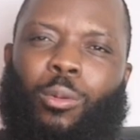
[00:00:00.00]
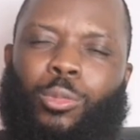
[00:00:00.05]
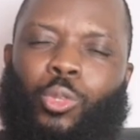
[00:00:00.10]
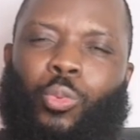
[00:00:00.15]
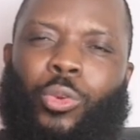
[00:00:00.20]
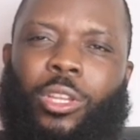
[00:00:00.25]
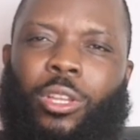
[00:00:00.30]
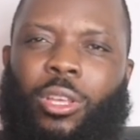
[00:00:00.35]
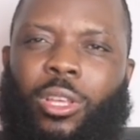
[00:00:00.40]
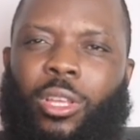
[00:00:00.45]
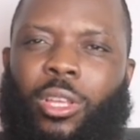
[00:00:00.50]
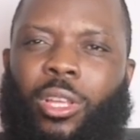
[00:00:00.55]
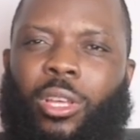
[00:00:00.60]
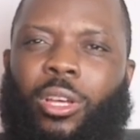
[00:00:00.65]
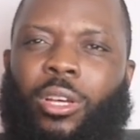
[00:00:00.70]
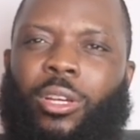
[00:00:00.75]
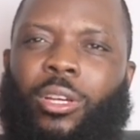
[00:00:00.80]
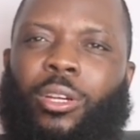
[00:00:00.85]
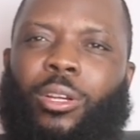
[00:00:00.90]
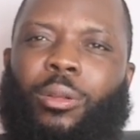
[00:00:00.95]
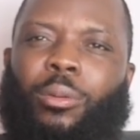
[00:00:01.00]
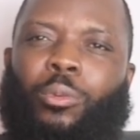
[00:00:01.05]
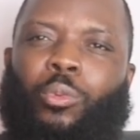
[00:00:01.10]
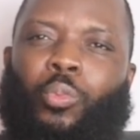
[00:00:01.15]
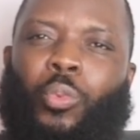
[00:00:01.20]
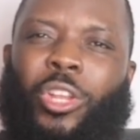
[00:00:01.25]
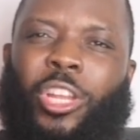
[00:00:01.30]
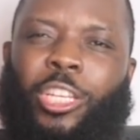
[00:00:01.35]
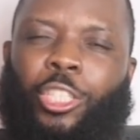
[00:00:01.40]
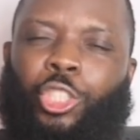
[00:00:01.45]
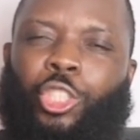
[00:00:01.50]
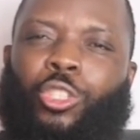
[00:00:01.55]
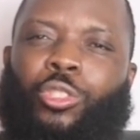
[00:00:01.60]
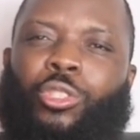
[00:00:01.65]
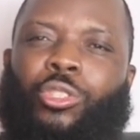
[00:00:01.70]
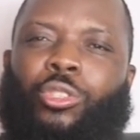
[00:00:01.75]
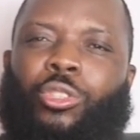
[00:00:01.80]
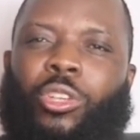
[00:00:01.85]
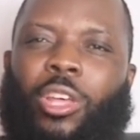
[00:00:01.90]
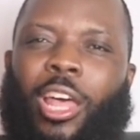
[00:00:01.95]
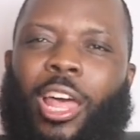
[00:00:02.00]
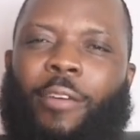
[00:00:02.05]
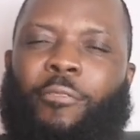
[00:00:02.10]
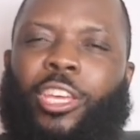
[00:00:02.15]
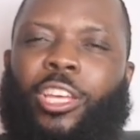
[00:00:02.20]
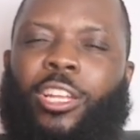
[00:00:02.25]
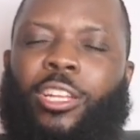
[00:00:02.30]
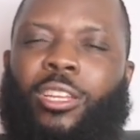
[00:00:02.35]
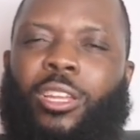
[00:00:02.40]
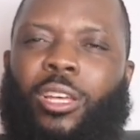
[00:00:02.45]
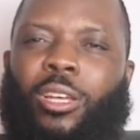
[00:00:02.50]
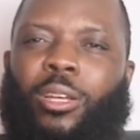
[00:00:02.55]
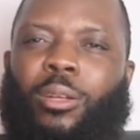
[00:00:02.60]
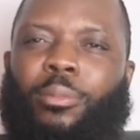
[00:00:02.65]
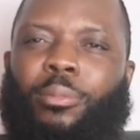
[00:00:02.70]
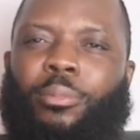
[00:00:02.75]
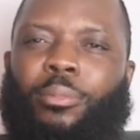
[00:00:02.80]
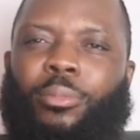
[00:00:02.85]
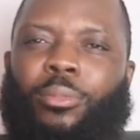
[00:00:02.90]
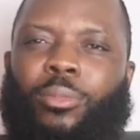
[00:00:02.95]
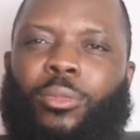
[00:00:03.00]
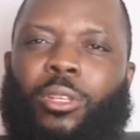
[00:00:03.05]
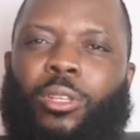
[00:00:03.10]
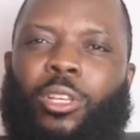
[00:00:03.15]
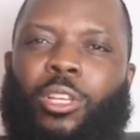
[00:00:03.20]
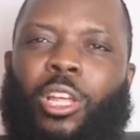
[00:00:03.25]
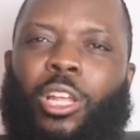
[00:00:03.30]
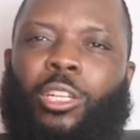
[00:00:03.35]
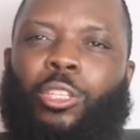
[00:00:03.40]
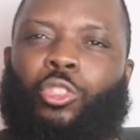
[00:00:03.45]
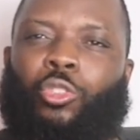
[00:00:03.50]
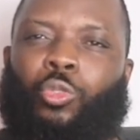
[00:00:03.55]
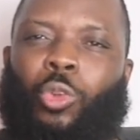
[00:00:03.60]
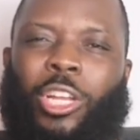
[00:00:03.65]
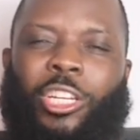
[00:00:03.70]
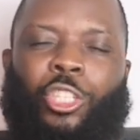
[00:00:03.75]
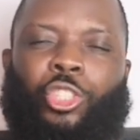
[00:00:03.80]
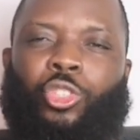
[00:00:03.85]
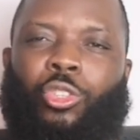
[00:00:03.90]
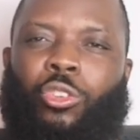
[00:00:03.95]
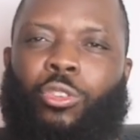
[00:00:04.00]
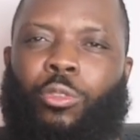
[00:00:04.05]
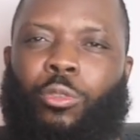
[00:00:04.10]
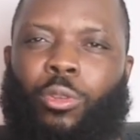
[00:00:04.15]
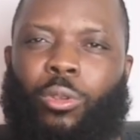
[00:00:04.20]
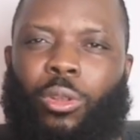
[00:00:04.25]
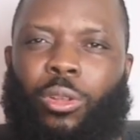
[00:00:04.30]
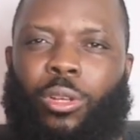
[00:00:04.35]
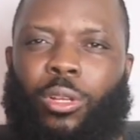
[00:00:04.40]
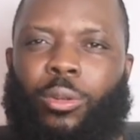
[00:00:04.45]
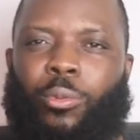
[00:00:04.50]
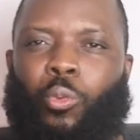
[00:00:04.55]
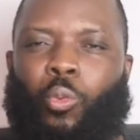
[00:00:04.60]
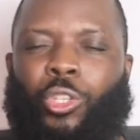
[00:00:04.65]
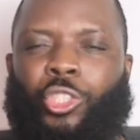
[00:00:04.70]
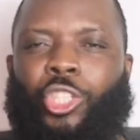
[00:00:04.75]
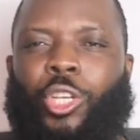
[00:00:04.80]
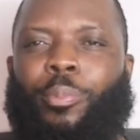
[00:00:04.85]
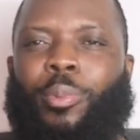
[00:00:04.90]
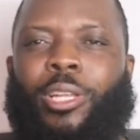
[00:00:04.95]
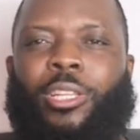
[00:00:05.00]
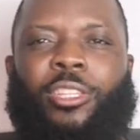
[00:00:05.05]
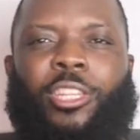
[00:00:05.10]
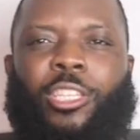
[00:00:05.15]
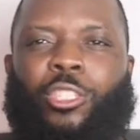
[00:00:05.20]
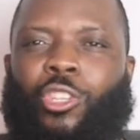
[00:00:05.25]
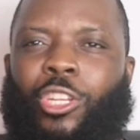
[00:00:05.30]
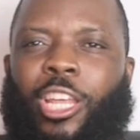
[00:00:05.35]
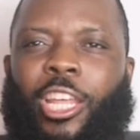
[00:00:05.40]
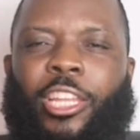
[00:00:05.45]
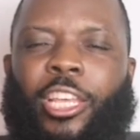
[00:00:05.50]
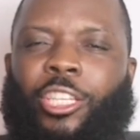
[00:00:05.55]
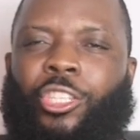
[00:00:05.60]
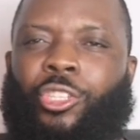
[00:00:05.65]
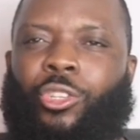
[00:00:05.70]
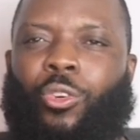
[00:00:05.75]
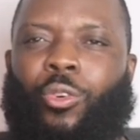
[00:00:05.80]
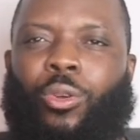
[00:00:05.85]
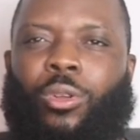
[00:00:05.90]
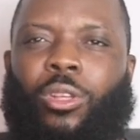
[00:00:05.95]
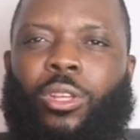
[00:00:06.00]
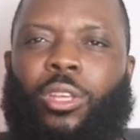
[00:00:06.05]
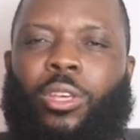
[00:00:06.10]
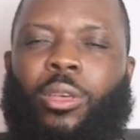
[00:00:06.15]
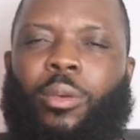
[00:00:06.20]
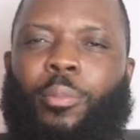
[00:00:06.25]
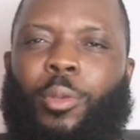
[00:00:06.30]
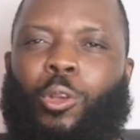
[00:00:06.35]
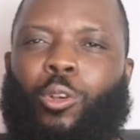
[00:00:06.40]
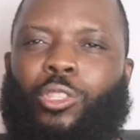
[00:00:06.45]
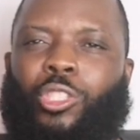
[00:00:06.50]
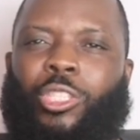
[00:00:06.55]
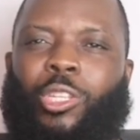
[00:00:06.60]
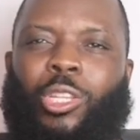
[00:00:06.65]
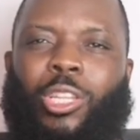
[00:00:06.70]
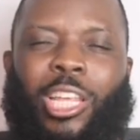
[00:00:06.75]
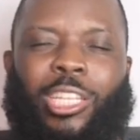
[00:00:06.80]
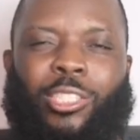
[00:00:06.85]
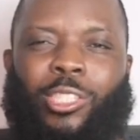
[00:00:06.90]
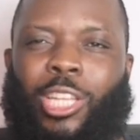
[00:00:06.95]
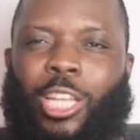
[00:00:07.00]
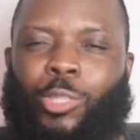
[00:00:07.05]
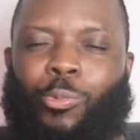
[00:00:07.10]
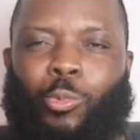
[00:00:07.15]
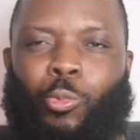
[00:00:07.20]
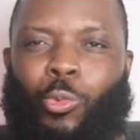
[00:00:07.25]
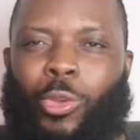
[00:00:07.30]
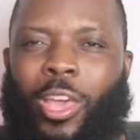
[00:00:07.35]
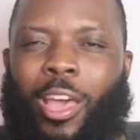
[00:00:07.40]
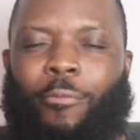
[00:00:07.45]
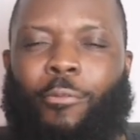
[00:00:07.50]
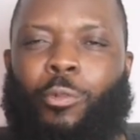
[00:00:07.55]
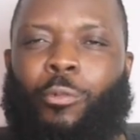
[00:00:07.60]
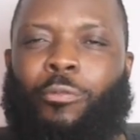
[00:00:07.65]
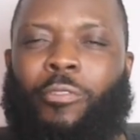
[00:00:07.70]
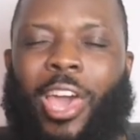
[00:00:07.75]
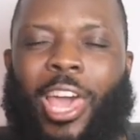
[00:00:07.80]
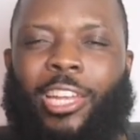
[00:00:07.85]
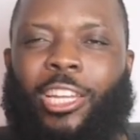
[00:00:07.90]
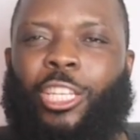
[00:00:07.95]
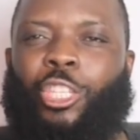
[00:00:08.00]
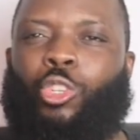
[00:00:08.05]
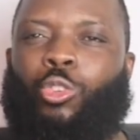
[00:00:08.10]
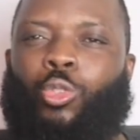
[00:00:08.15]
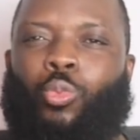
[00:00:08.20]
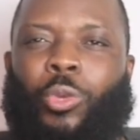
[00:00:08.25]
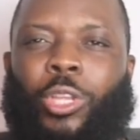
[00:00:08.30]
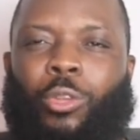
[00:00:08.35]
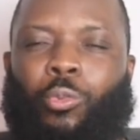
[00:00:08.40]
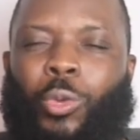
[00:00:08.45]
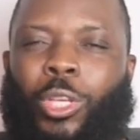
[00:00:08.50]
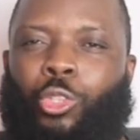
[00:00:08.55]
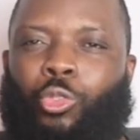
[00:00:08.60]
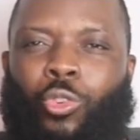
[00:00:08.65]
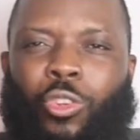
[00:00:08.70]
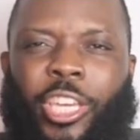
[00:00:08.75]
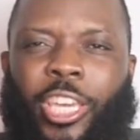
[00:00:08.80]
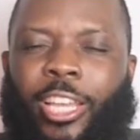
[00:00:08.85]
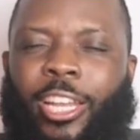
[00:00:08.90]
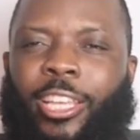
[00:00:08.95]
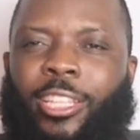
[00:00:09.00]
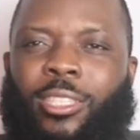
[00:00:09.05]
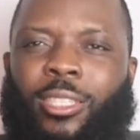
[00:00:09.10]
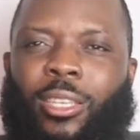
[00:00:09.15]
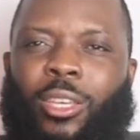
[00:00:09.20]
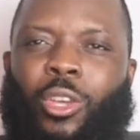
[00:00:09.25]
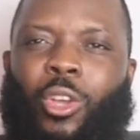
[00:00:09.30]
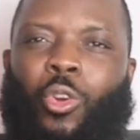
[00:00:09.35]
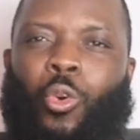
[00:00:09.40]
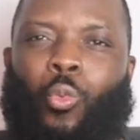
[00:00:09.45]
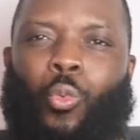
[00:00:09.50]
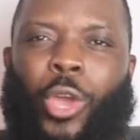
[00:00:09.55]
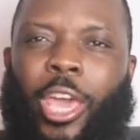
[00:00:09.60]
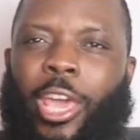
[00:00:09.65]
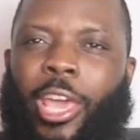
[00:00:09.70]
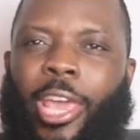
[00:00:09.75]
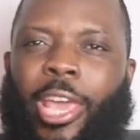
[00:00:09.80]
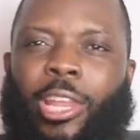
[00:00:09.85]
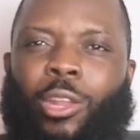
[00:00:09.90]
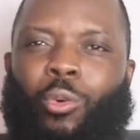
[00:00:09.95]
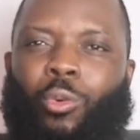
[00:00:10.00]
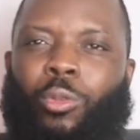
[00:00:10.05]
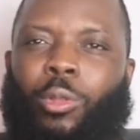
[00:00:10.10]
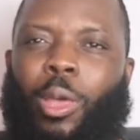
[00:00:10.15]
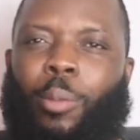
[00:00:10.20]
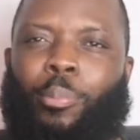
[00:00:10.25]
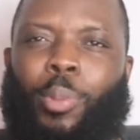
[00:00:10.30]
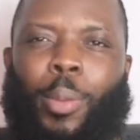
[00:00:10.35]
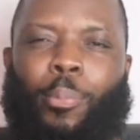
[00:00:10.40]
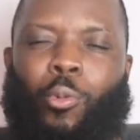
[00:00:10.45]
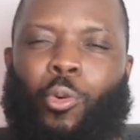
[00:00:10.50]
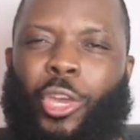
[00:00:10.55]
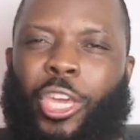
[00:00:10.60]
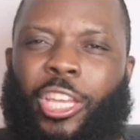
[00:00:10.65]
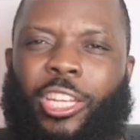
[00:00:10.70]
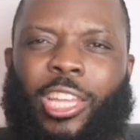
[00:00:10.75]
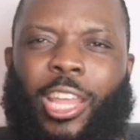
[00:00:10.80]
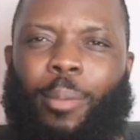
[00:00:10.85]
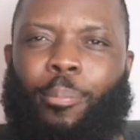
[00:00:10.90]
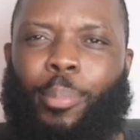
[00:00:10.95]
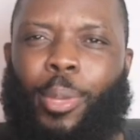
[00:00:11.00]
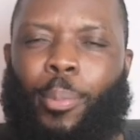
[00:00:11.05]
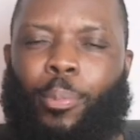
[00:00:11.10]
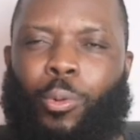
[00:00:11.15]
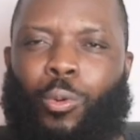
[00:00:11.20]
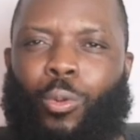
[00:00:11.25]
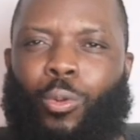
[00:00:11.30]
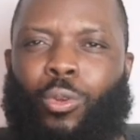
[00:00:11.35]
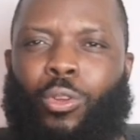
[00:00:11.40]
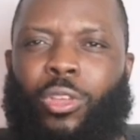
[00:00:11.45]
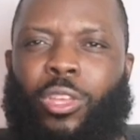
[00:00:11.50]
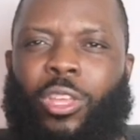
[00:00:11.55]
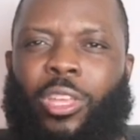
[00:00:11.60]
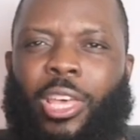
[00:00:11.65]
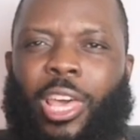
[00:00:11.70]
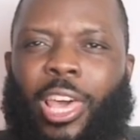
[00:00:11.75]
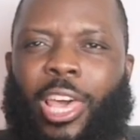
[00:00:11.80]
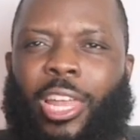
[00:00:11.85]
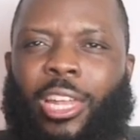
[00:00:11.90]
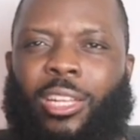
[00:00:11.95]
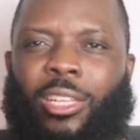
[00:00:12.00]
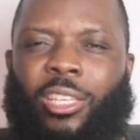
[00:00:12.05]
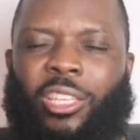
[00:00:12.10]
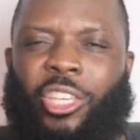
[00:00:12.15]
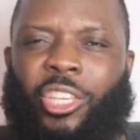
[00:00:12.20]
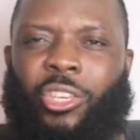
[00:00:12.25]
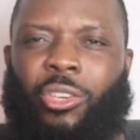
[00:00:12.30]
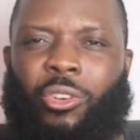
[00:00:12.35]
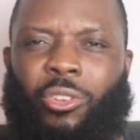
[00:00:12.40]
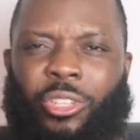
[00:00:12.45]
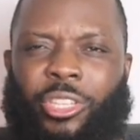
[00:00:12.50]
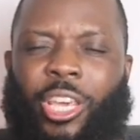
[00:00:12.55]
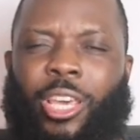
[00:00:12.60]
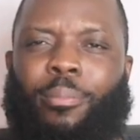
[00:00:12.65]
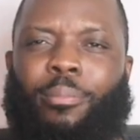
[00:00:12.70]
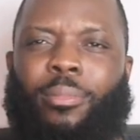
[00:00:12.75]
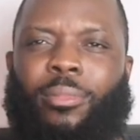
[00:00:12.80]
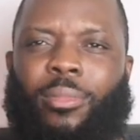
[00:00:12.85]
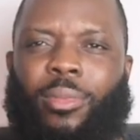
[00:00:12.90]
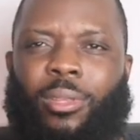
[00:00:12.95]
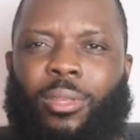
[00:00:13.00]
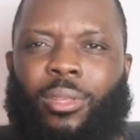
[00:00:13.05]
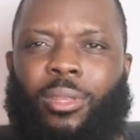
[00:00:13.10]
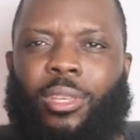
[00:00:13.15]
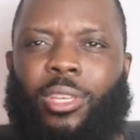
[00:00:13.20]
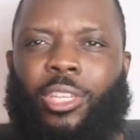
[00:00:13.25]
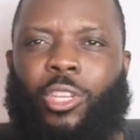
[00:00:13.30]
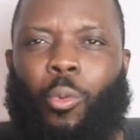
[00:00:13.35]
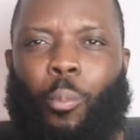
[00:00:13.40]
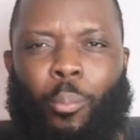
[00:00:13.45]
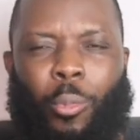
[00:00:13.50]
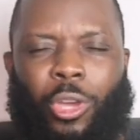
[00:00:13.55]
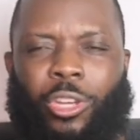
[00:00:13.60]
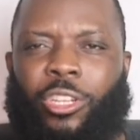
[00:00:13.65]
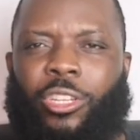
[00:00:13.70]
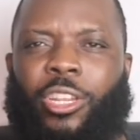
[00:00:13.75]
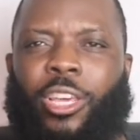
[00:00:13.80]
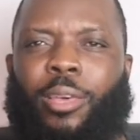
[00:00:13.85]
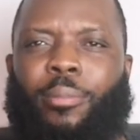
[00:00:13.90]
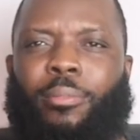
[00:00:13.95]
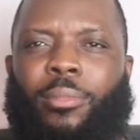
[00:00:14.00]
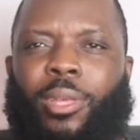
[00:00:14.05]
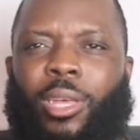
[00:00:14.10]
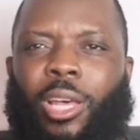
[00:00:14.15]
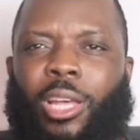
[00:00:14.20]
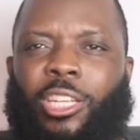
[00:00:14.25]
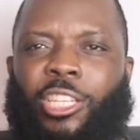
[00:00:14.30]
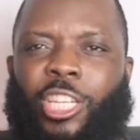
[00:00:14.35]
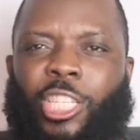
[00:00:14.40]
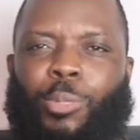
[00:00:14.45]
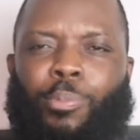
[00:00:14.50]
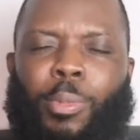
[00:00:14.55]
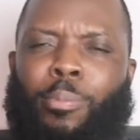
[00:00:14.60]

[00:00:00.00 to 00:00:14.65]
comes with religious African traditional worship and things of that nature. Because we've had issues with ritual killings where like people kidnap people and kill them, murder them and